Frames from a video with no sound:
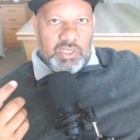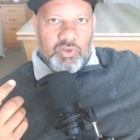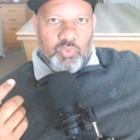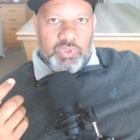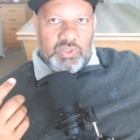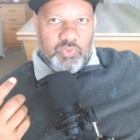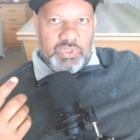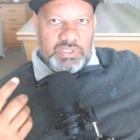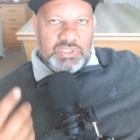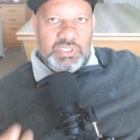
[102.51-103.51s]
we, we
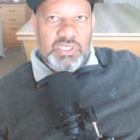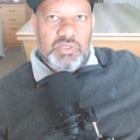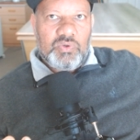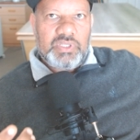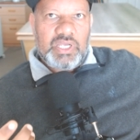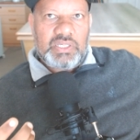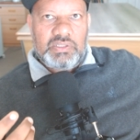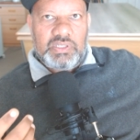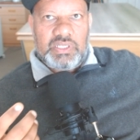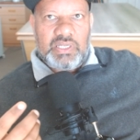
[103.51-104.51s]
see or
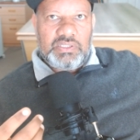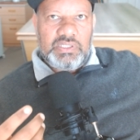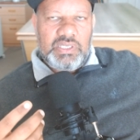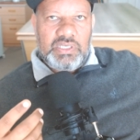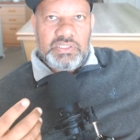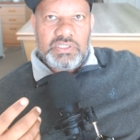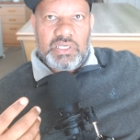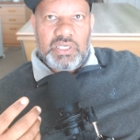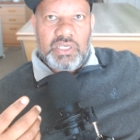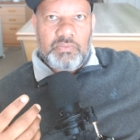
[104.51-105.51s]
that, that is
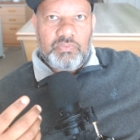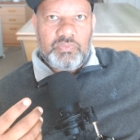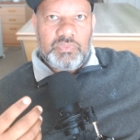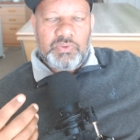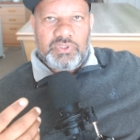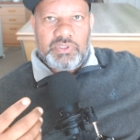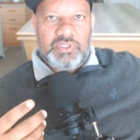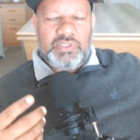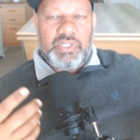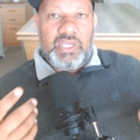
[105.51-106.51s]
um, the, the,
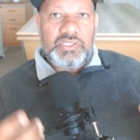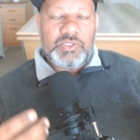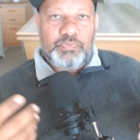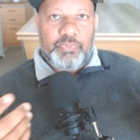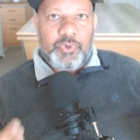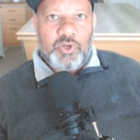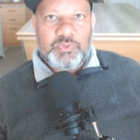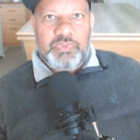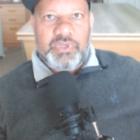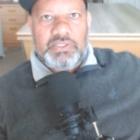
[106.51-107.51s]
the, dangerous
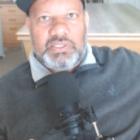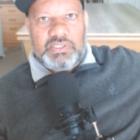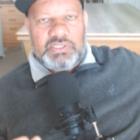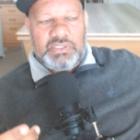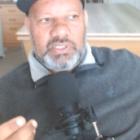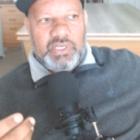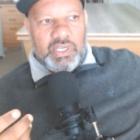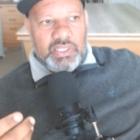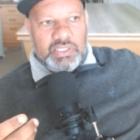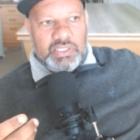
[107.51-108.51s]
prospect that is,
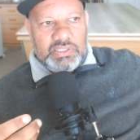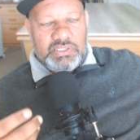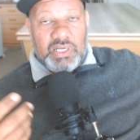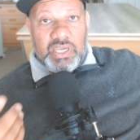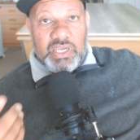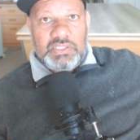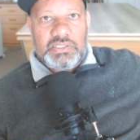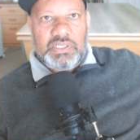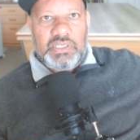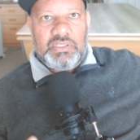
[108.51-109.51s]
that is
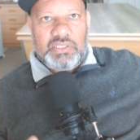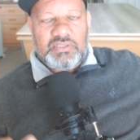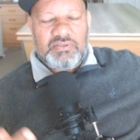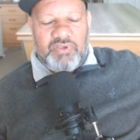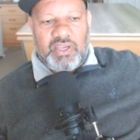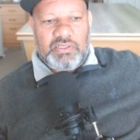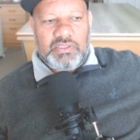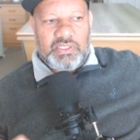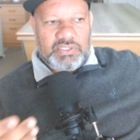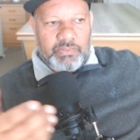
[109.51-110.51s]
raised in this fact
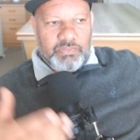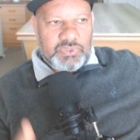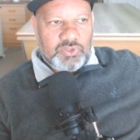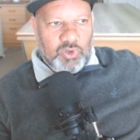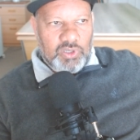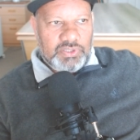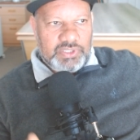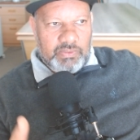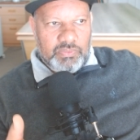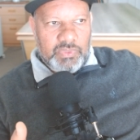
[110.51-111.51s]
that some, scholar,
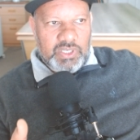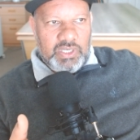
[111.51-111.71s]
some